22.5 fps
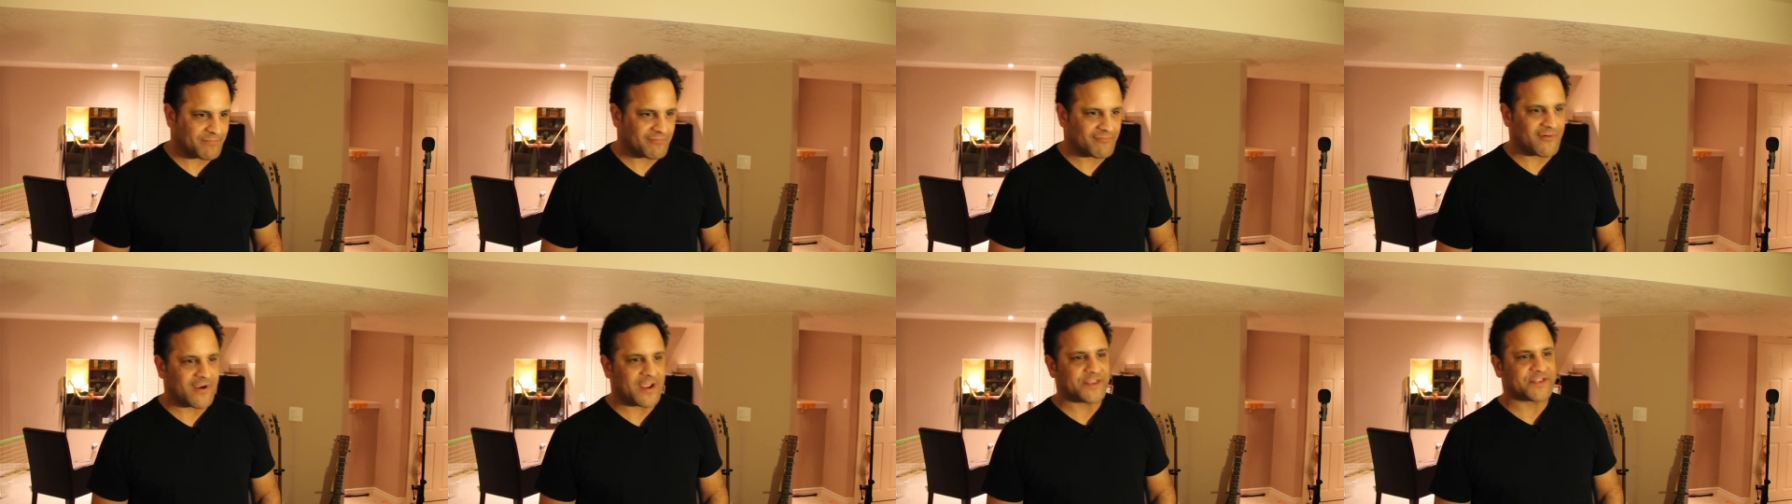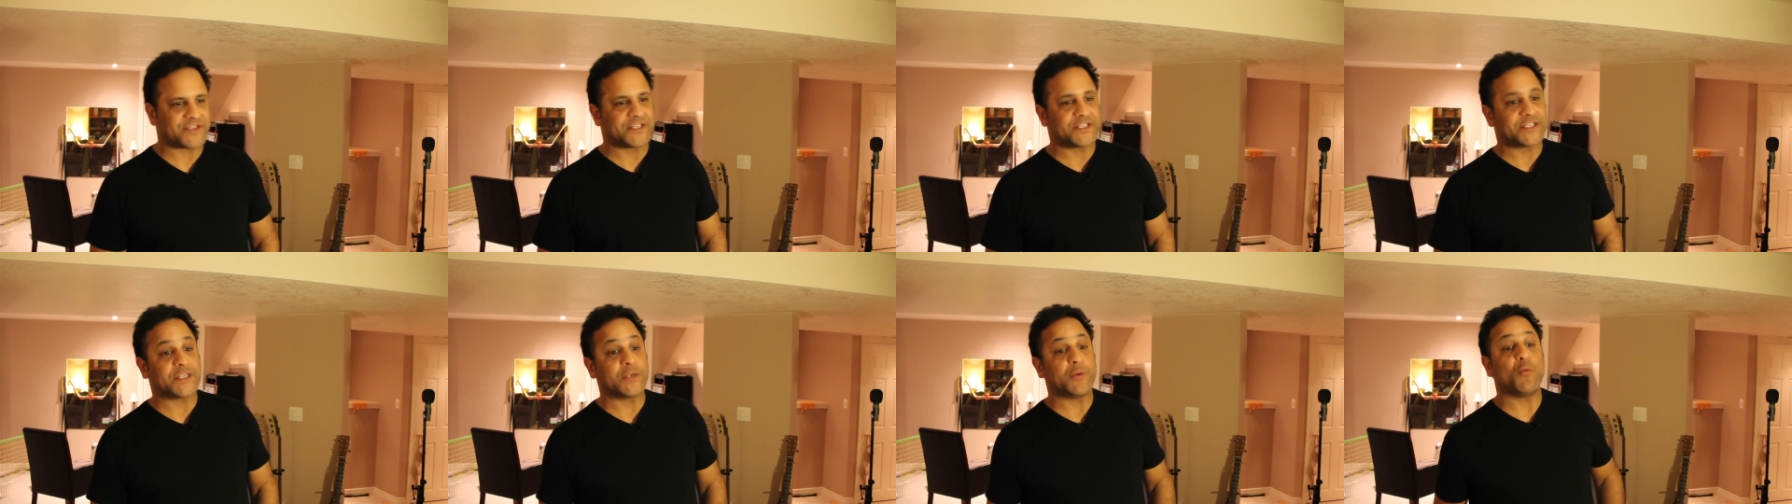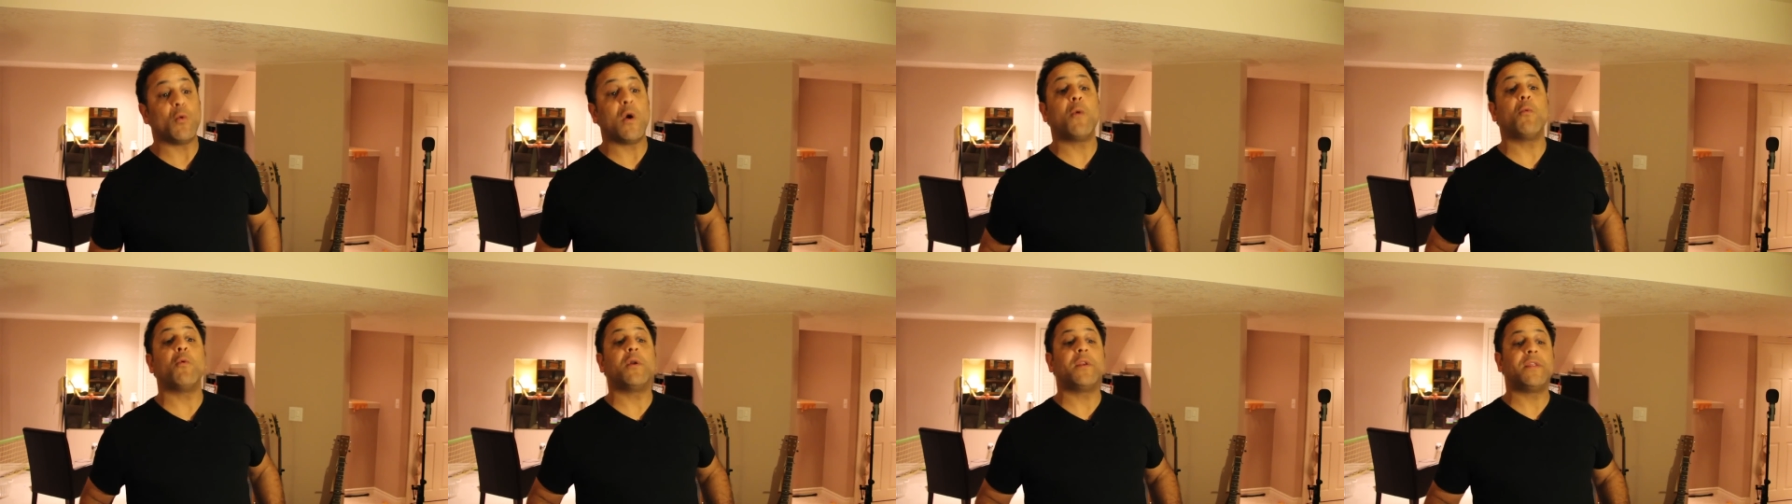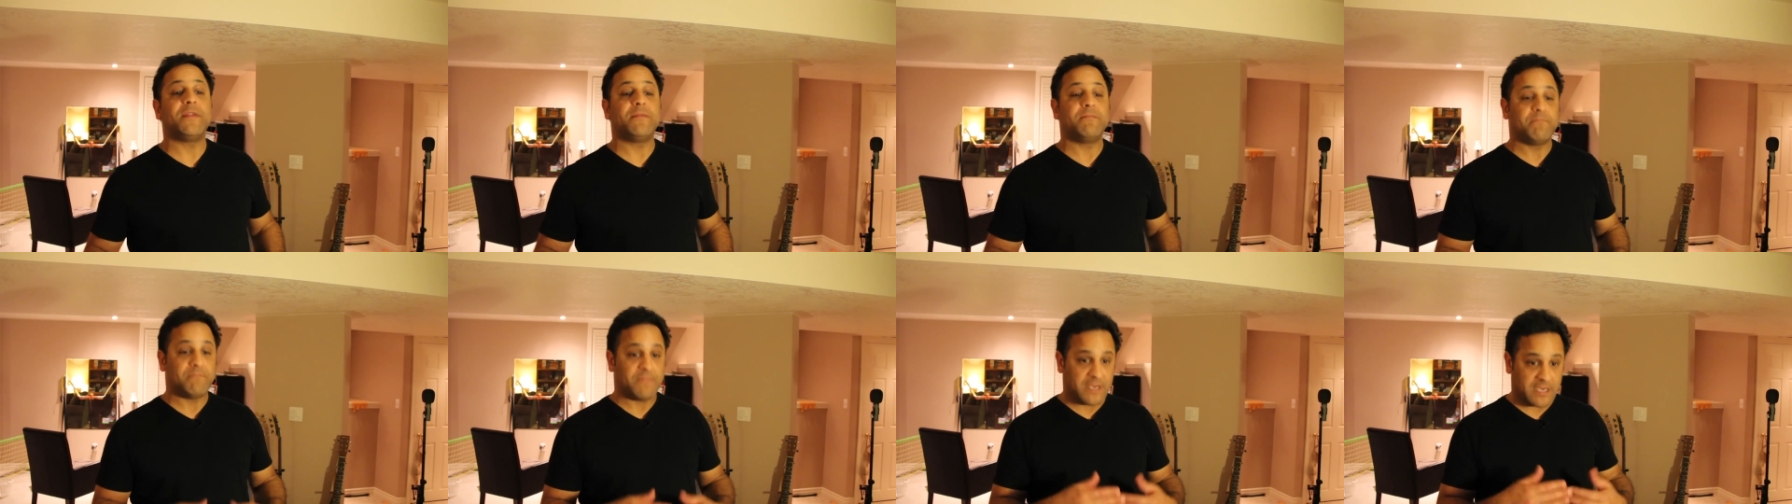presence and what
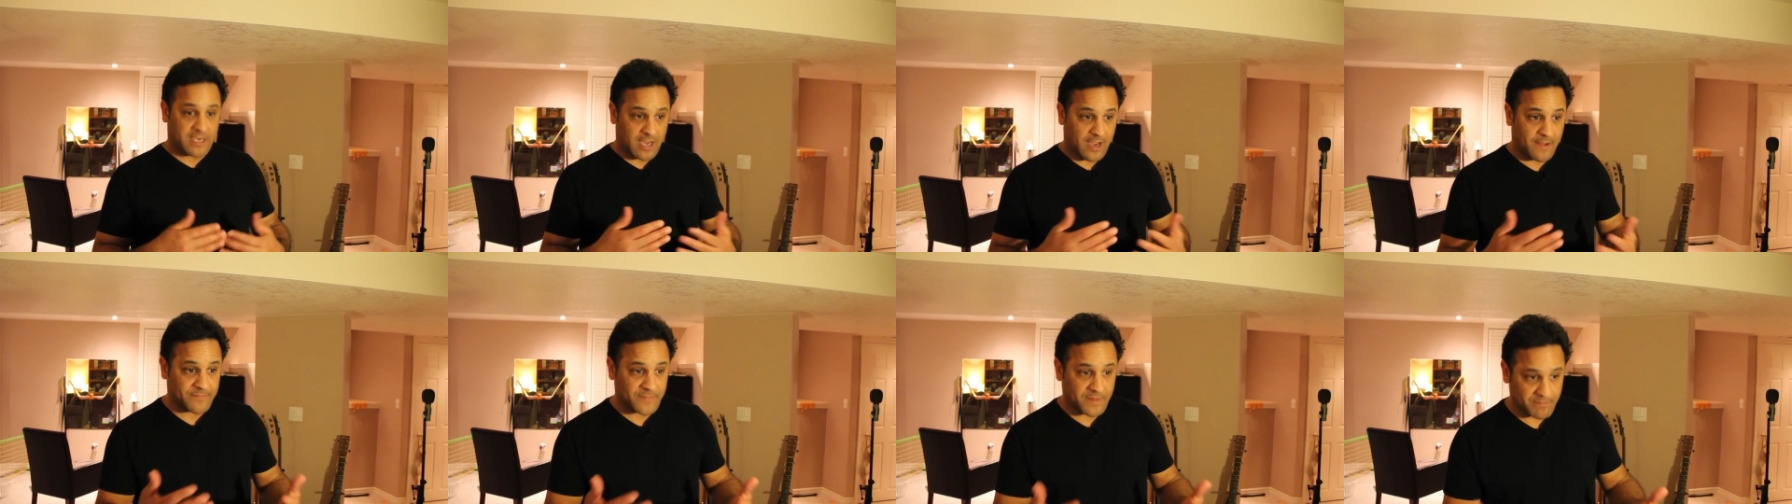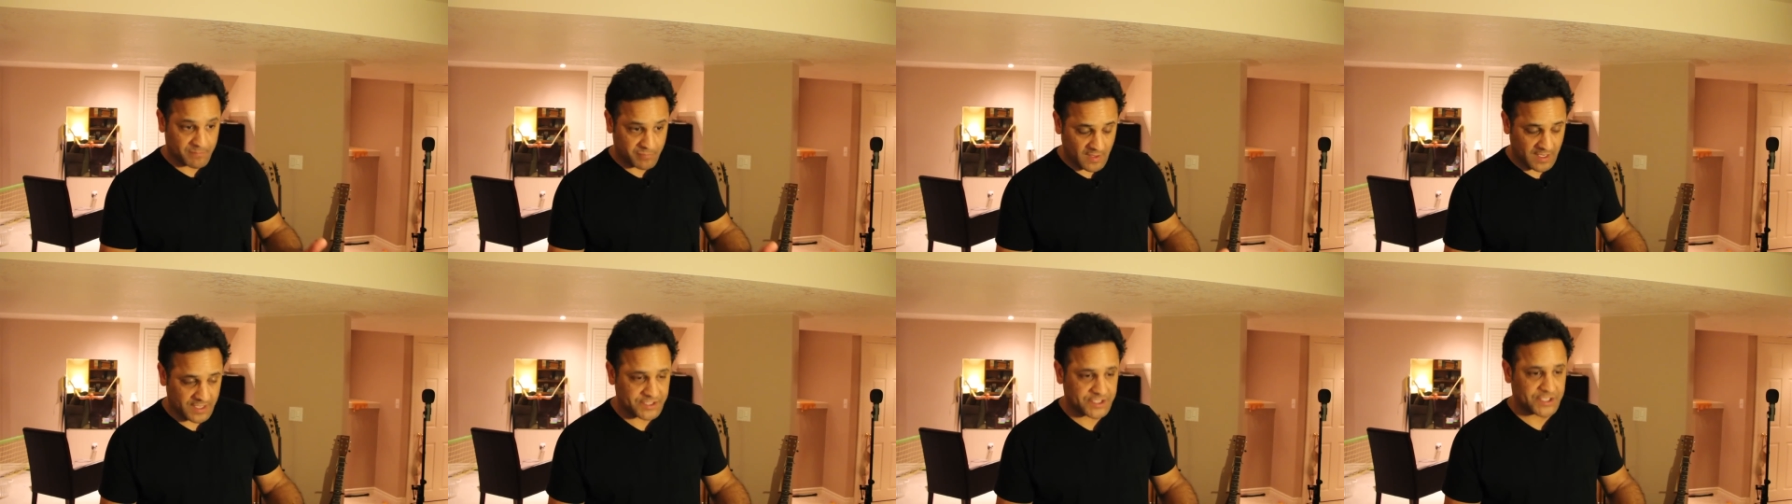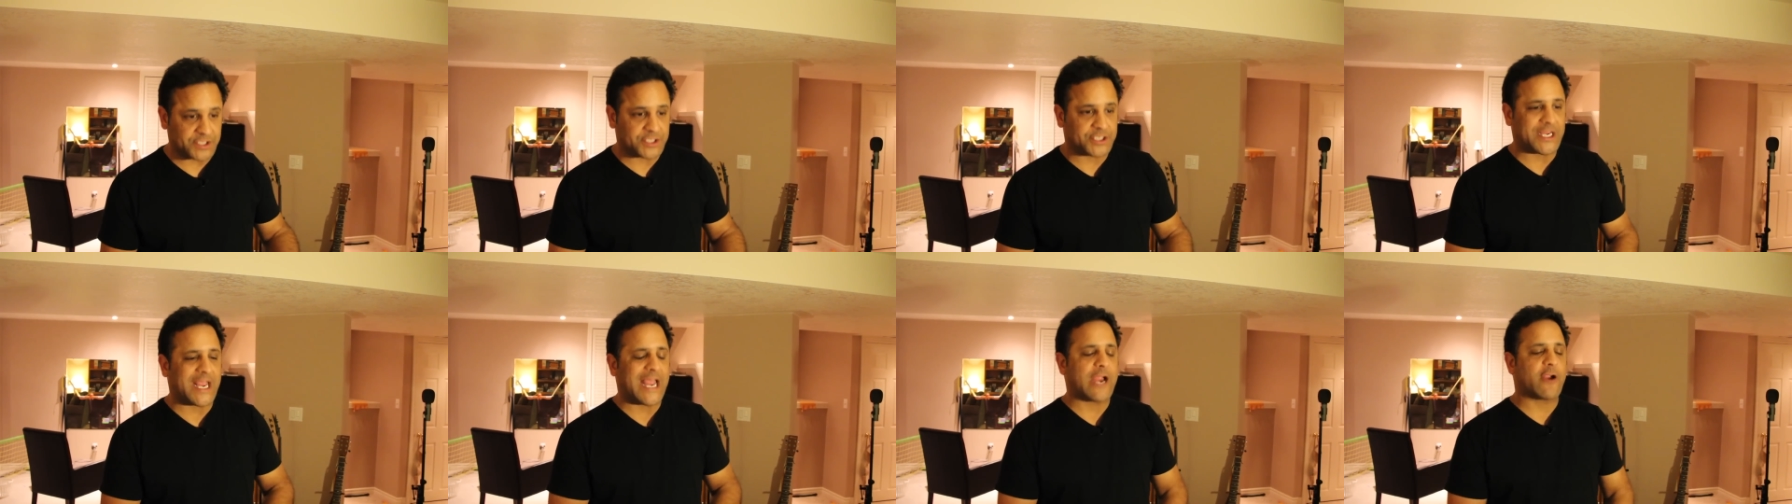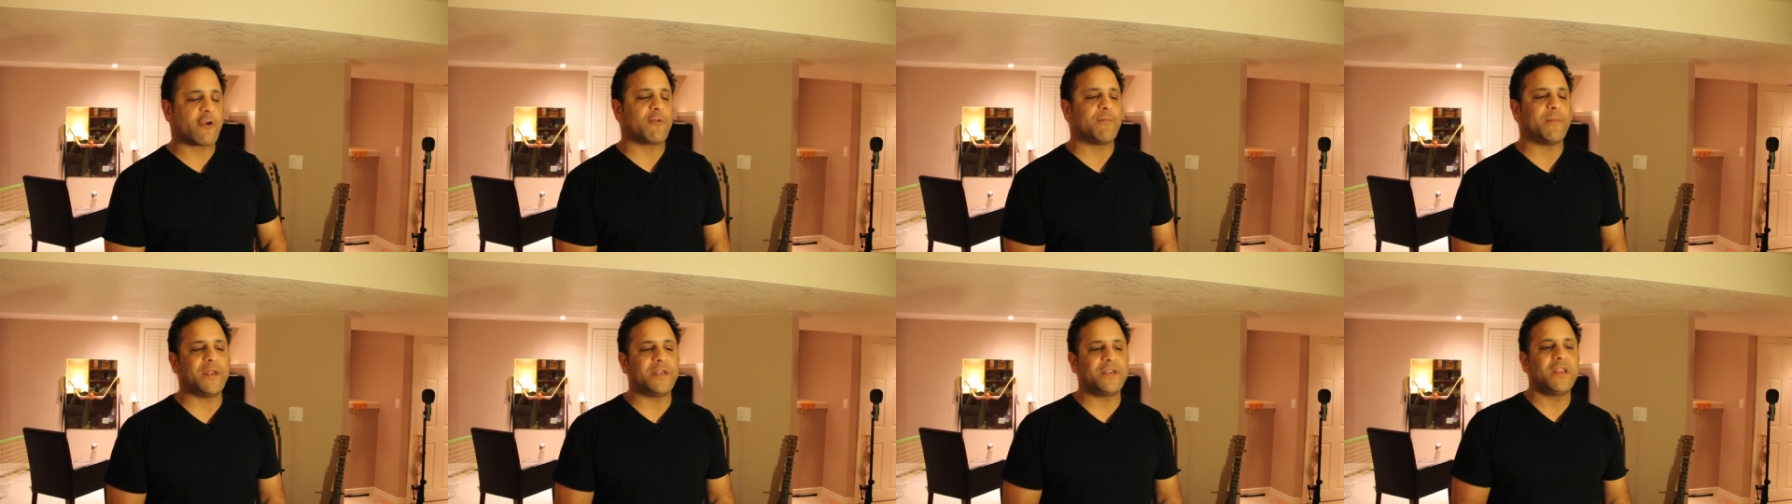would become the Blessed
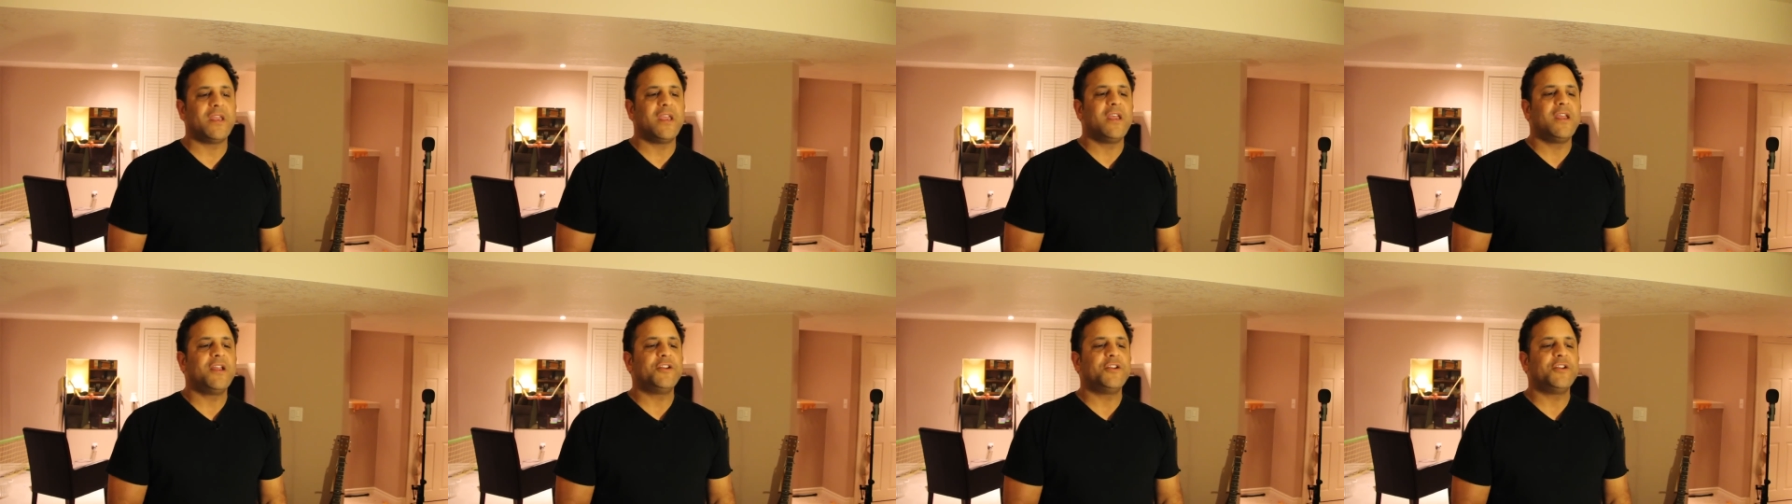Sacrament,